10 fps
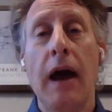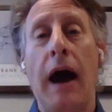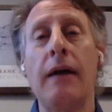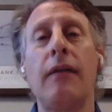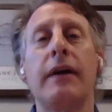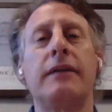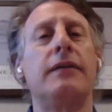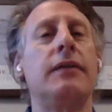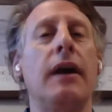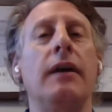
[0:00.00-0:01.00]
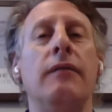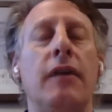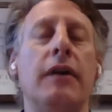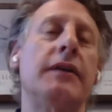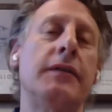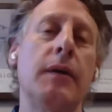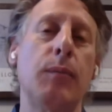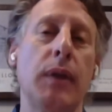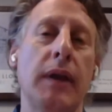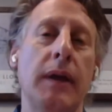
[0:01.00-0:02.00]
I like to say very
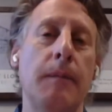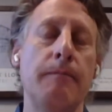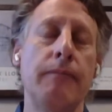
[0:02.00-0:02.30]
simply